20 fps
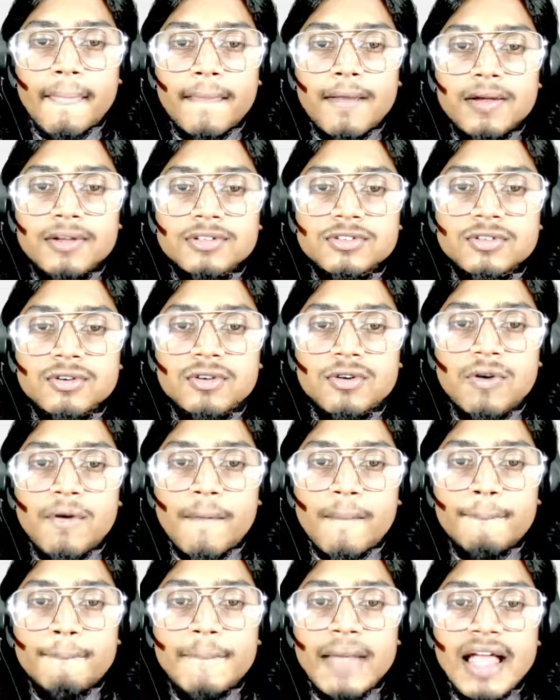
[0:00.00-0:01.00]
So
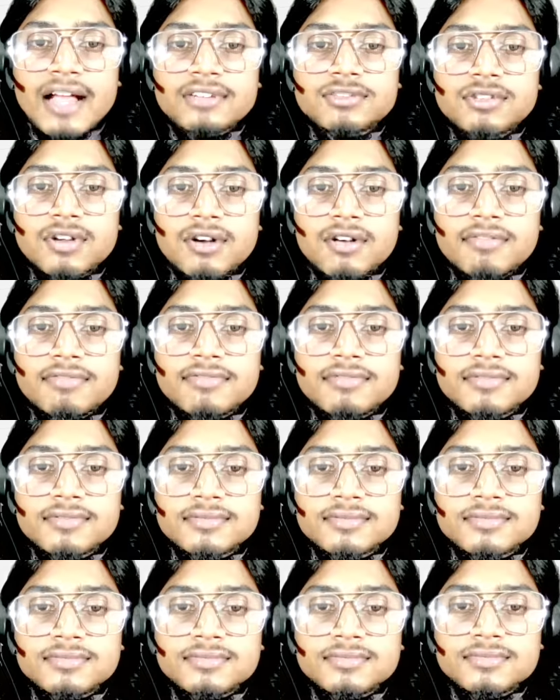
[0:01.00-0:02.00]
max of
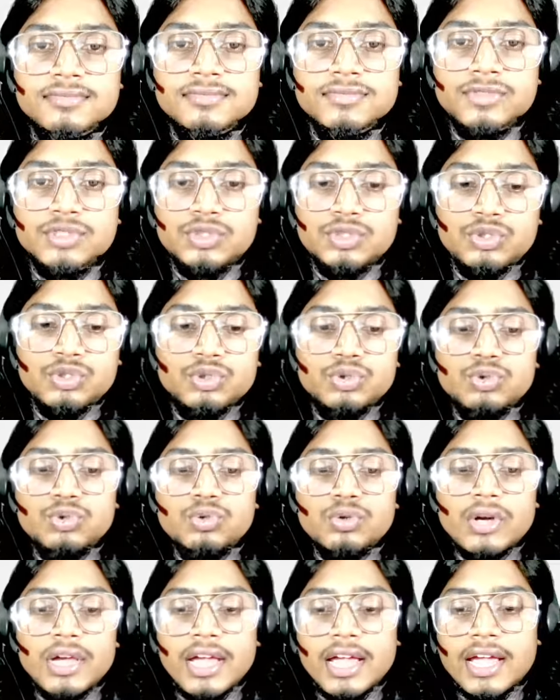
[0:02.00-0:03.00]

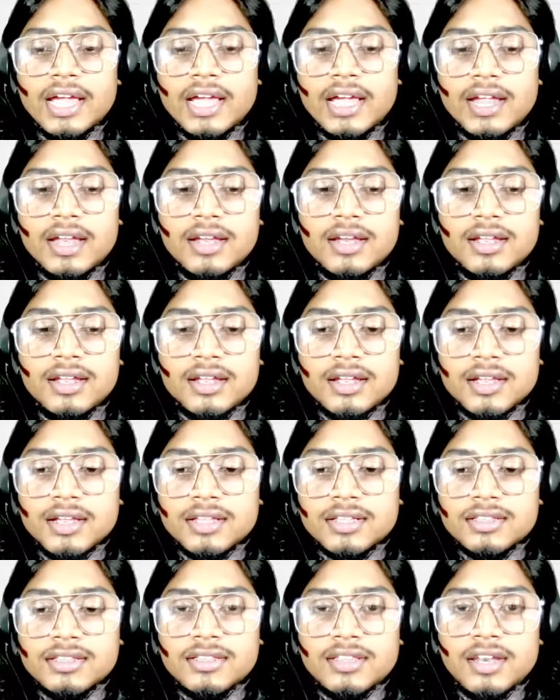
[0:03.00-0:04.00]
2 and
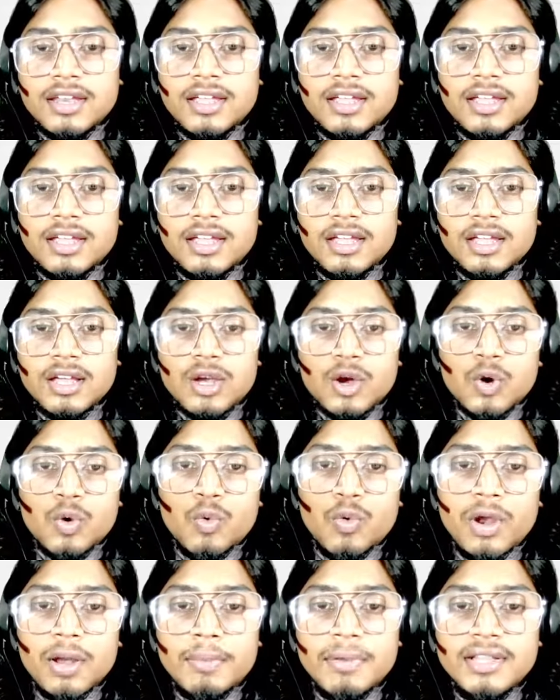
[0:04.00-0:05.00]
3
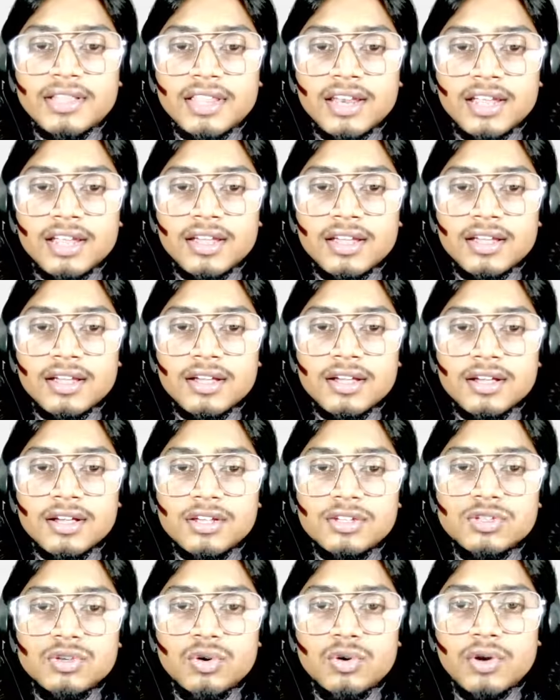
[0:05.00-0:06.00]
will be 3.
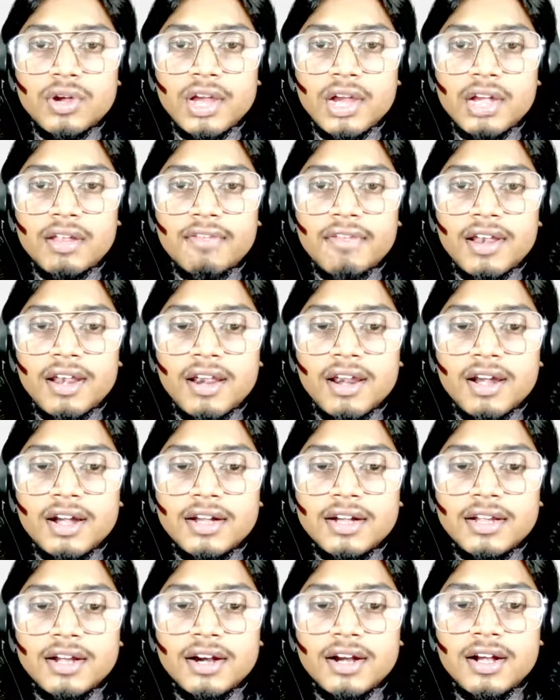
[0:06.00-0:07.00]
So it will
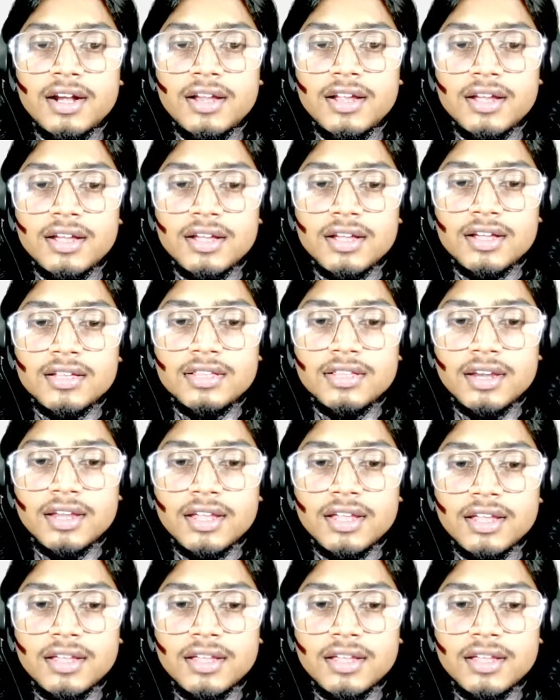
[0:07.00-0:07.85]
return 3.